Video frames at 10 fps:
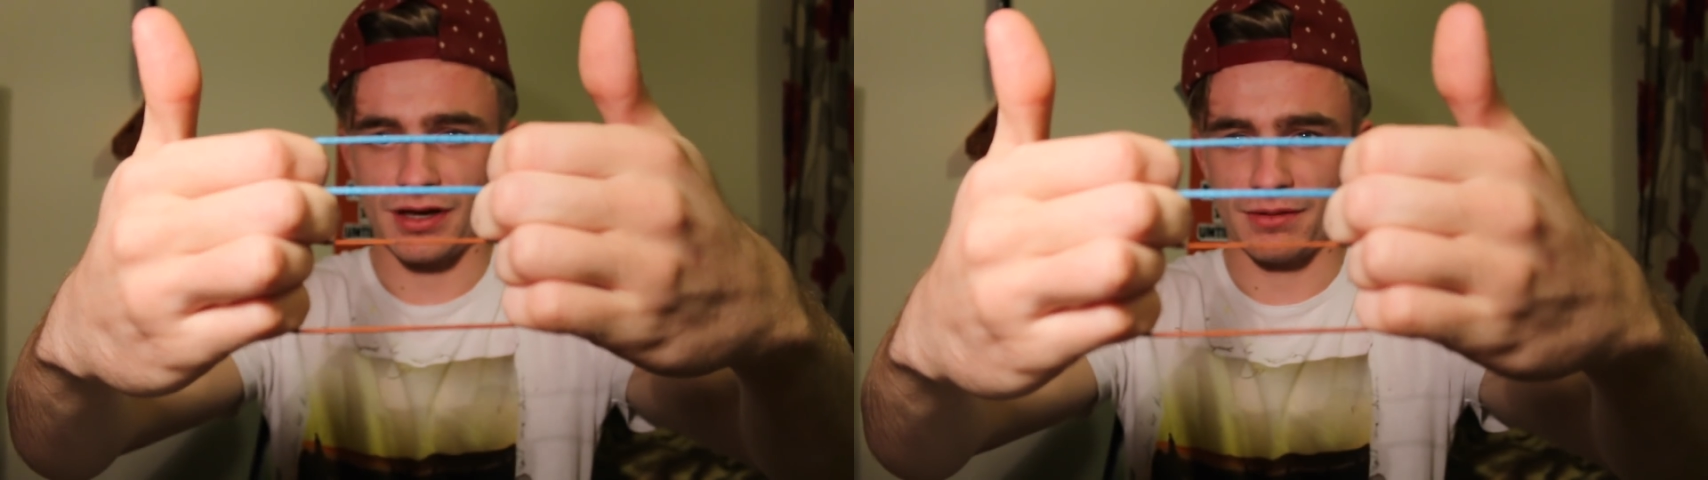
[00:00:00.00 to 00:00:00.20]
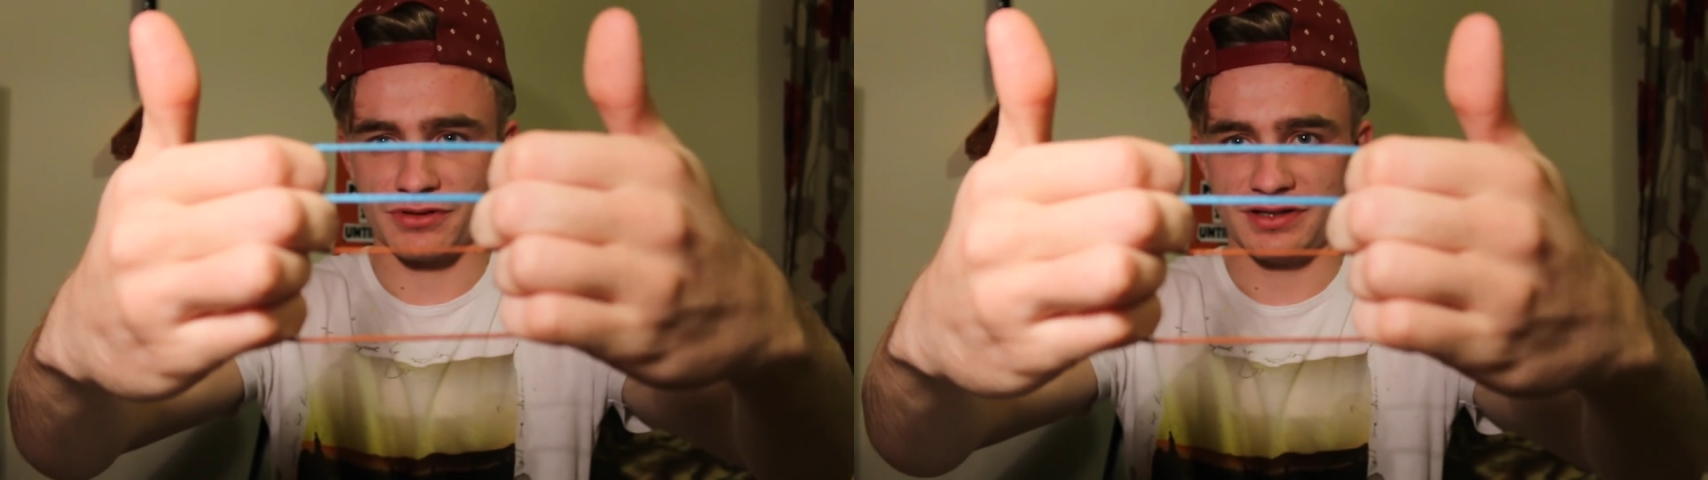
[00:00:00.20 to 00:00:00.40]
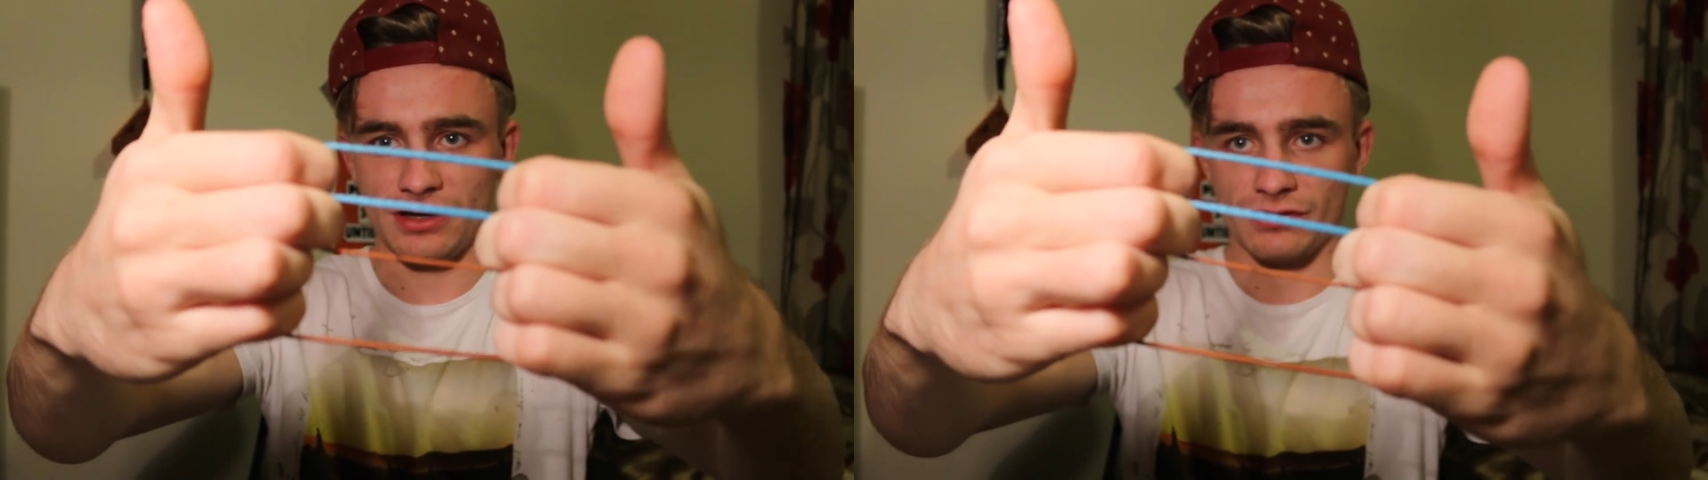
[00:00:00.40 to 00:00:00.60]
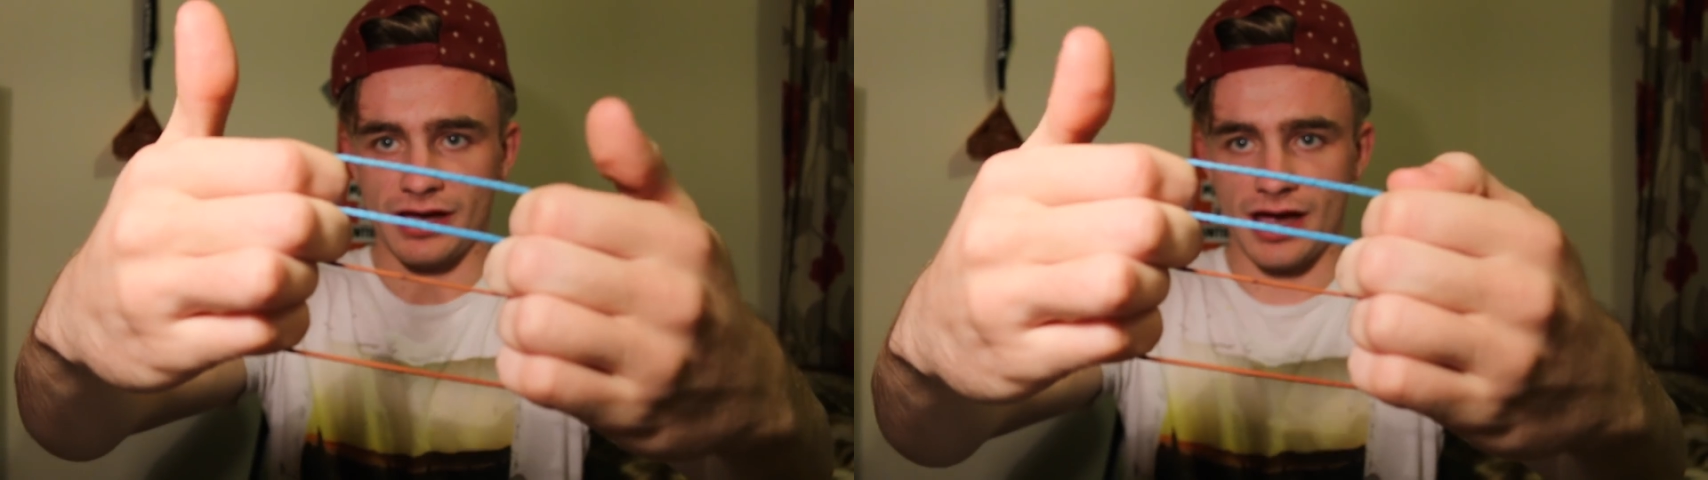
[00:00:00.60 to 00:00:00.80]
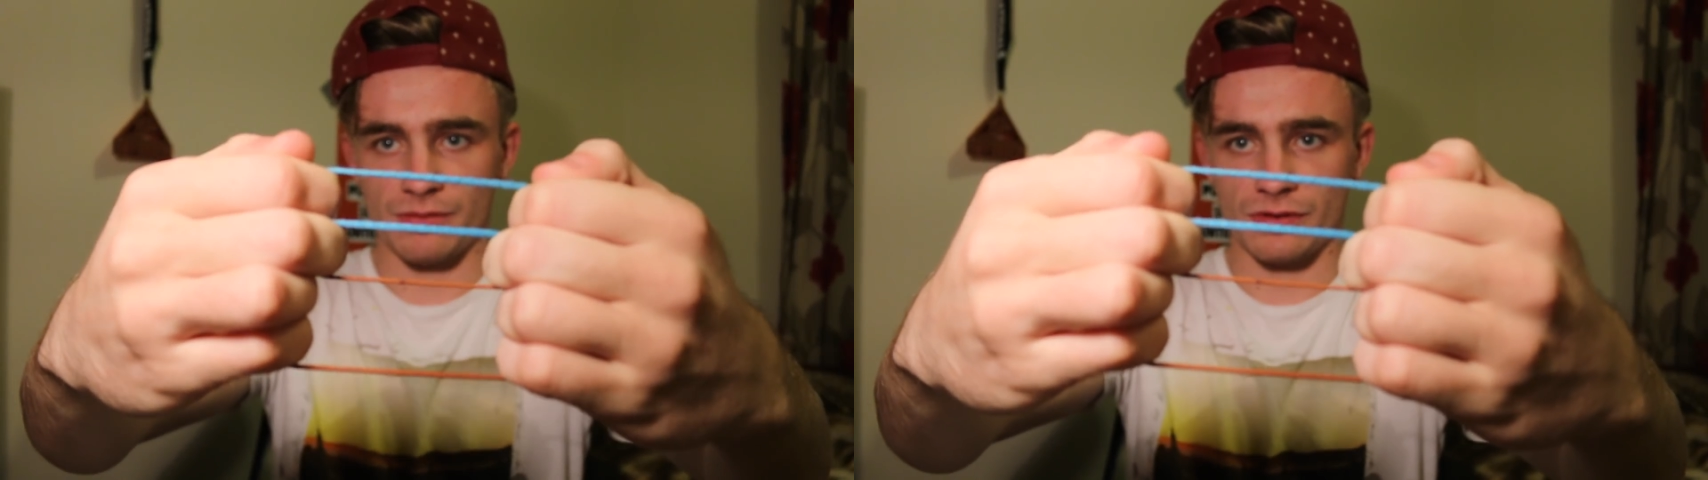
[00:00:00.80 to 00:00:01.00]
be able to see on
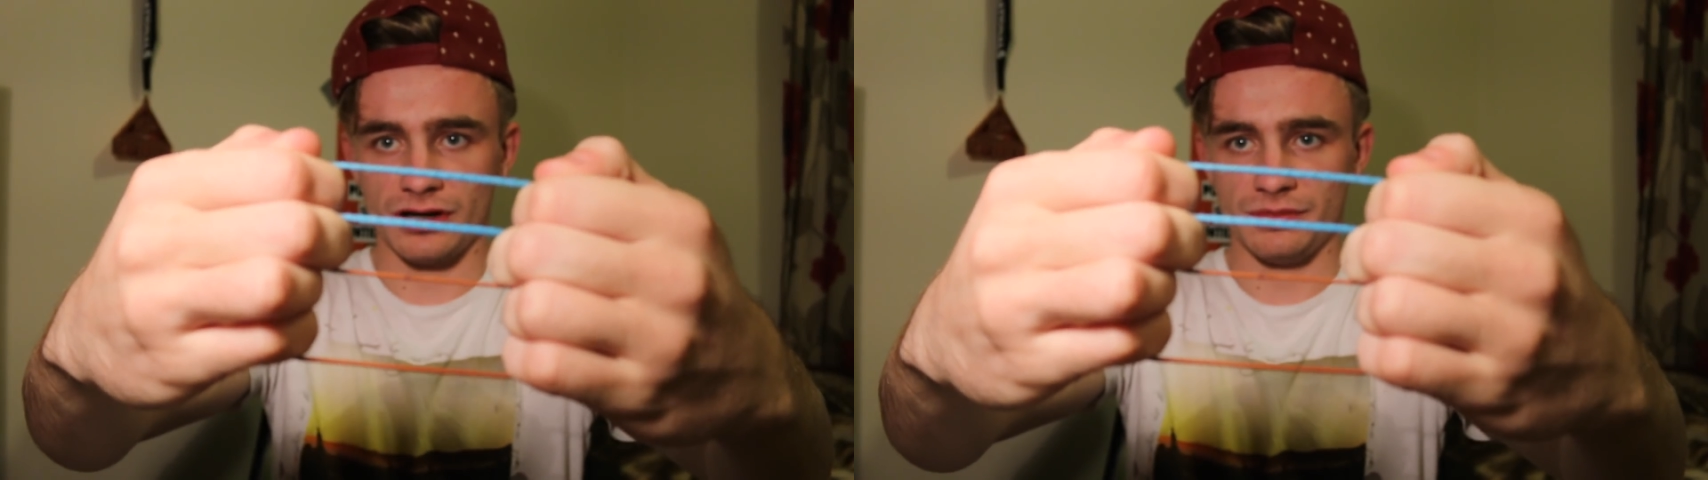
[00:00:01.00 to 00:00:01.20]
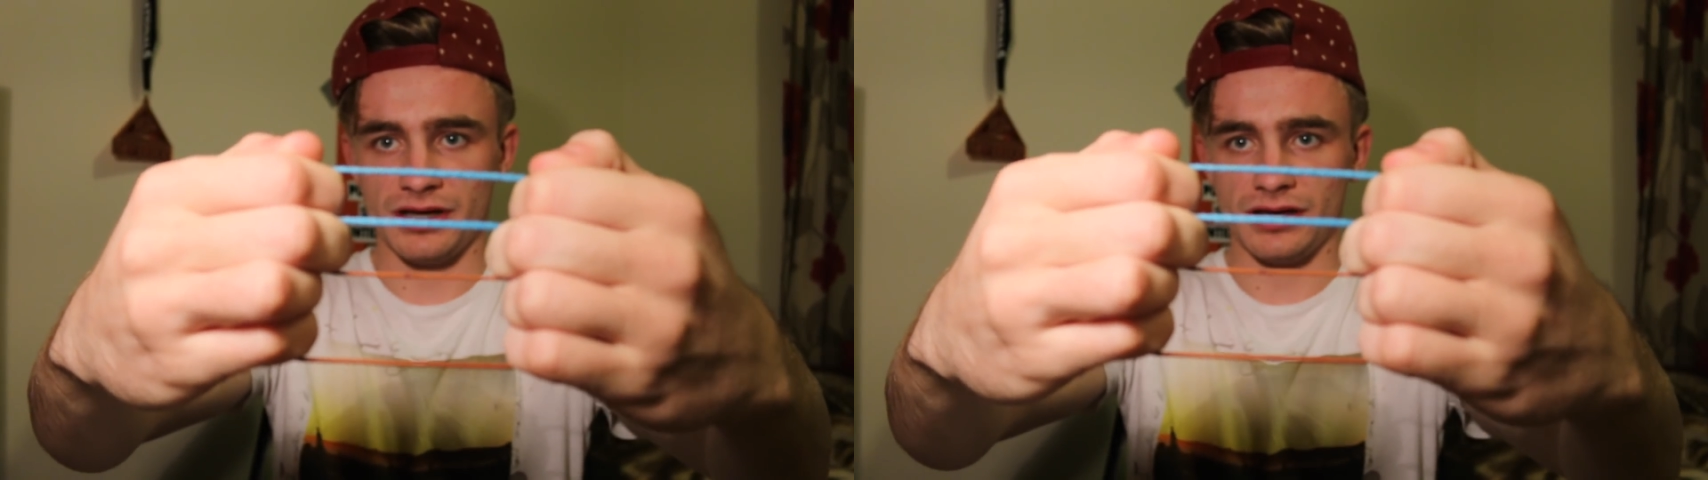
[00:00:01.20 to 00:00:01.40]
camera.